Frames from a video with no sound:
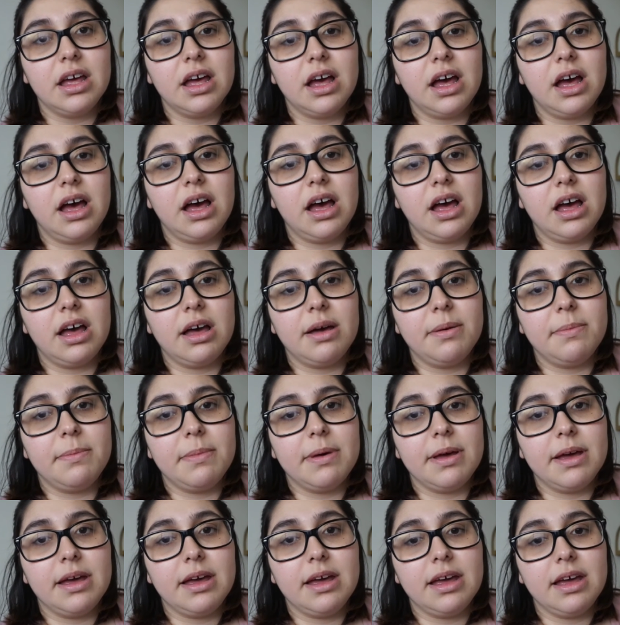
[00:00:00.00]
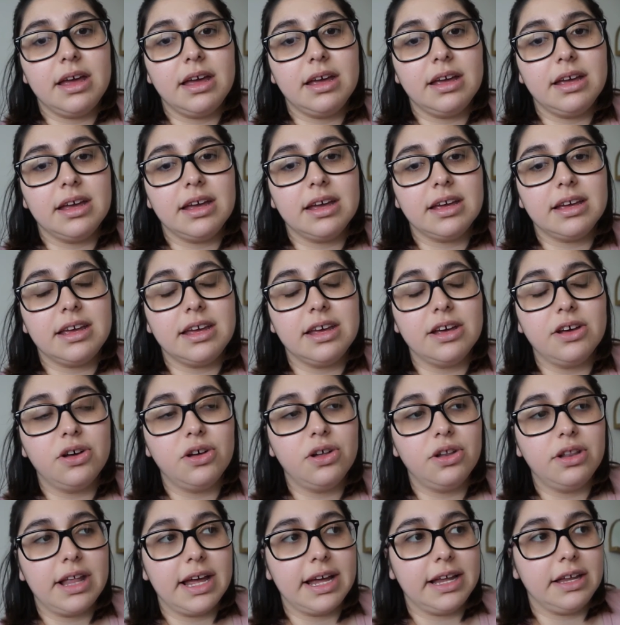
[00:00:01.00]
um it
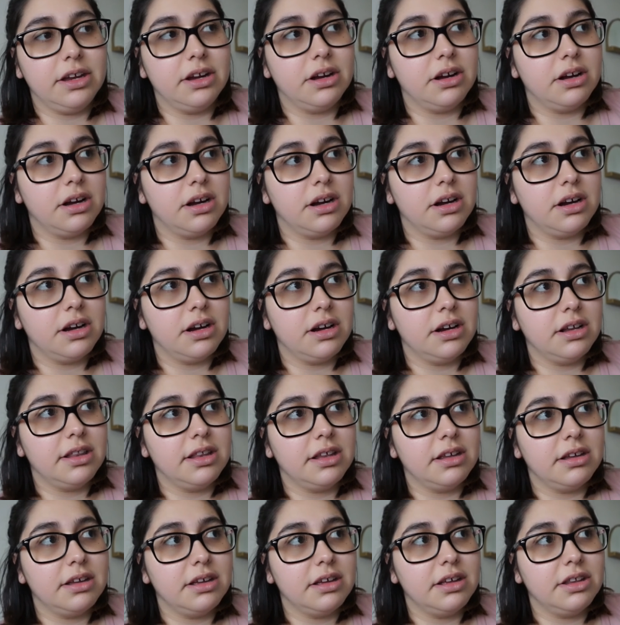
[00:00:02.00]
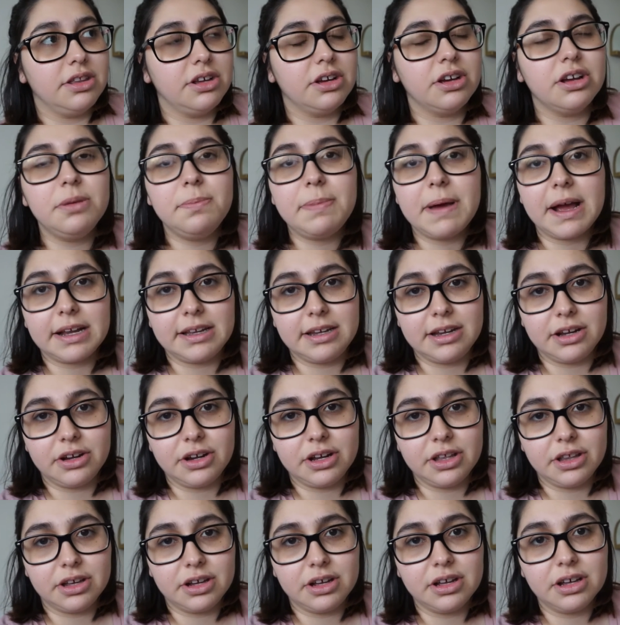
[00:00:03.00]
kill like your the the good
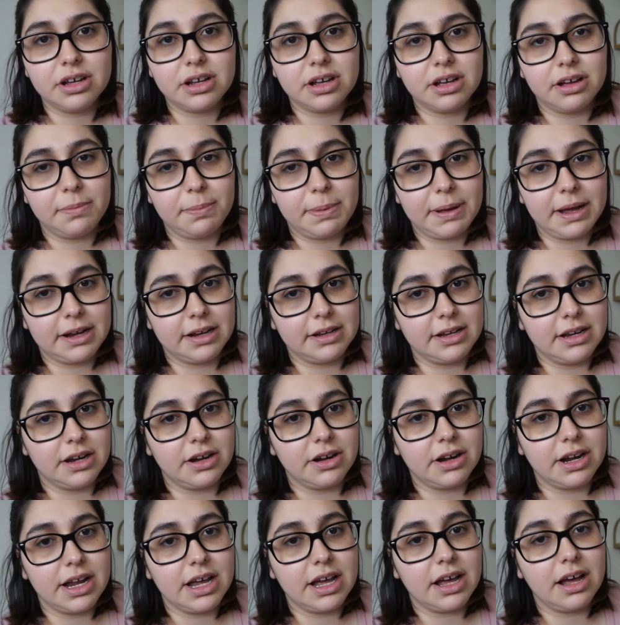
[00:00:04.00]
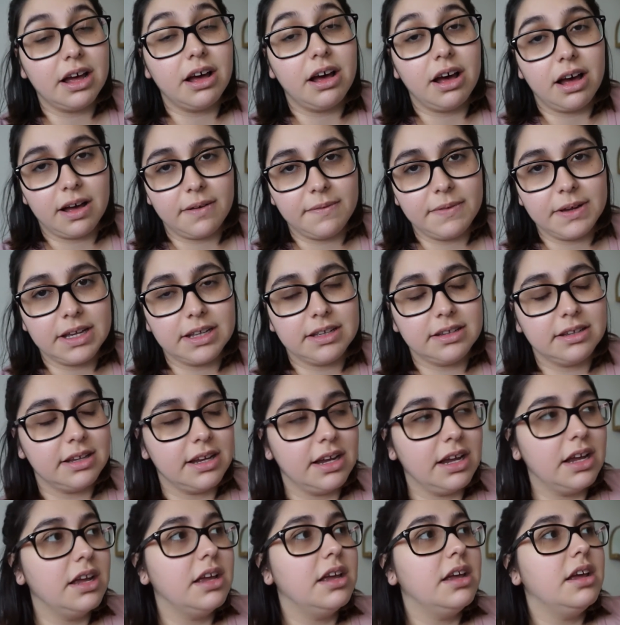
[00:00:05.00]
bacteria, the good good bacteria
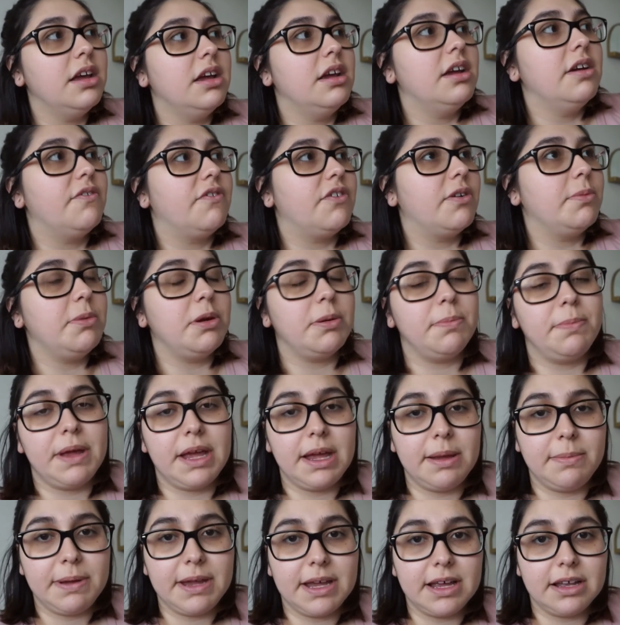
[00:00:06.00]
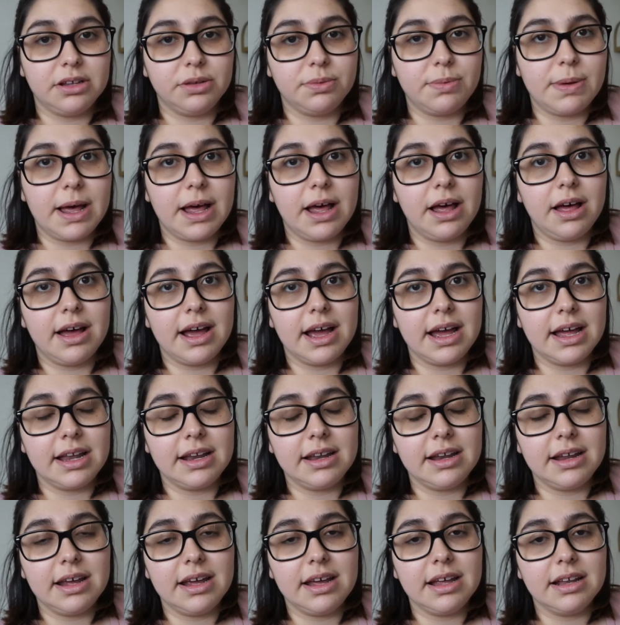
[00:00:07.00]
obviously from your baby as well,
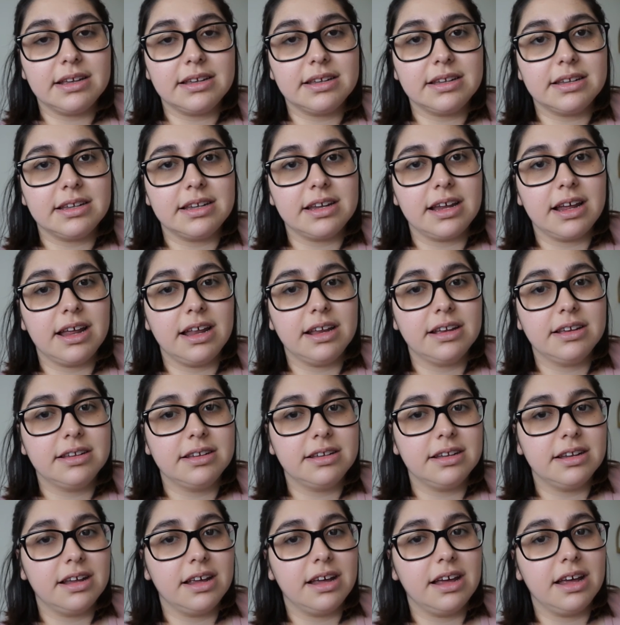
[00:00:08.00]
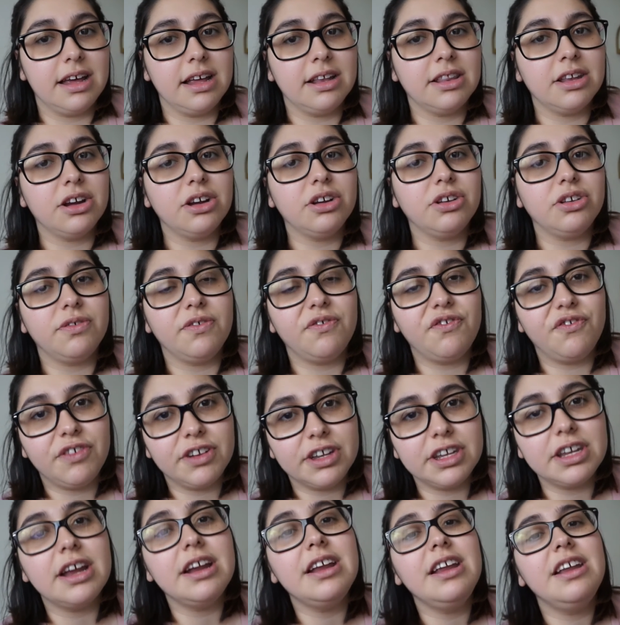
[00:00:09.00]
and it's it's their
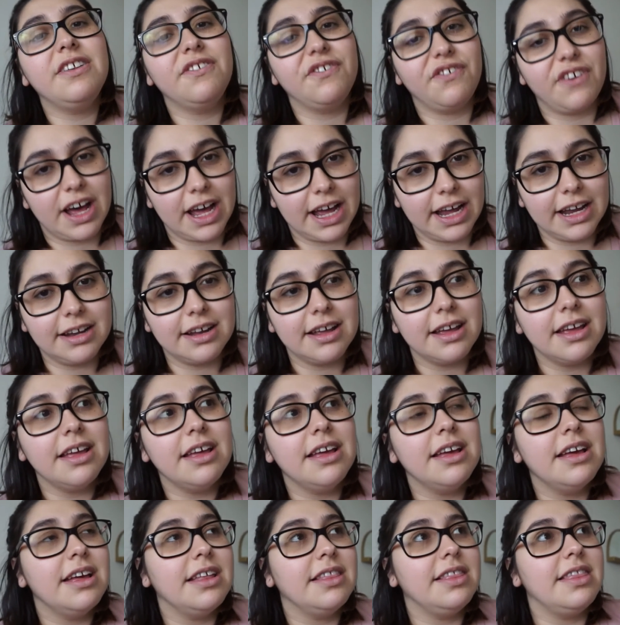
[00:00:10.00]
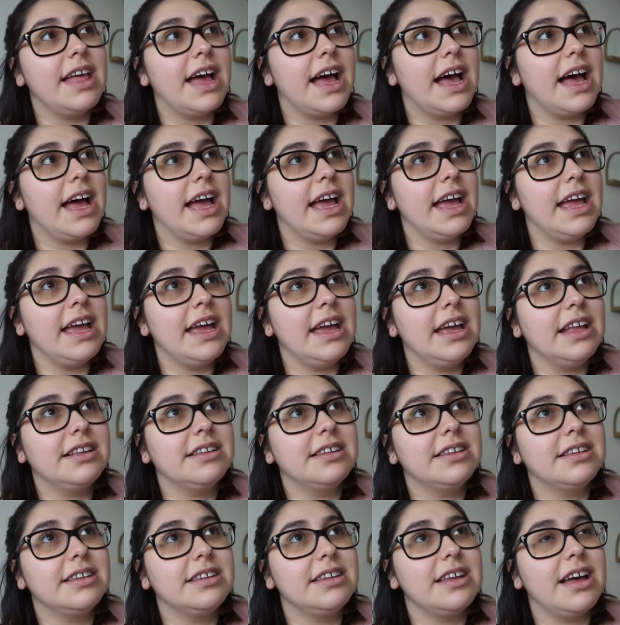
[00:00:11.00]
studies find that
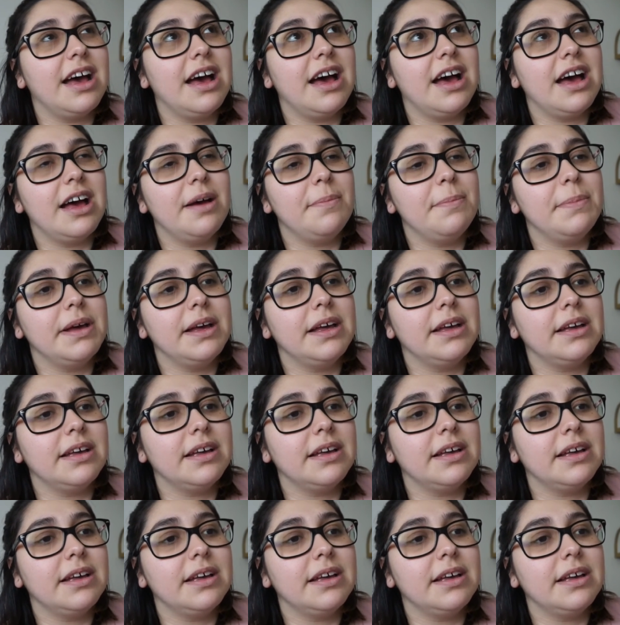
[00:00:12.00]
it's um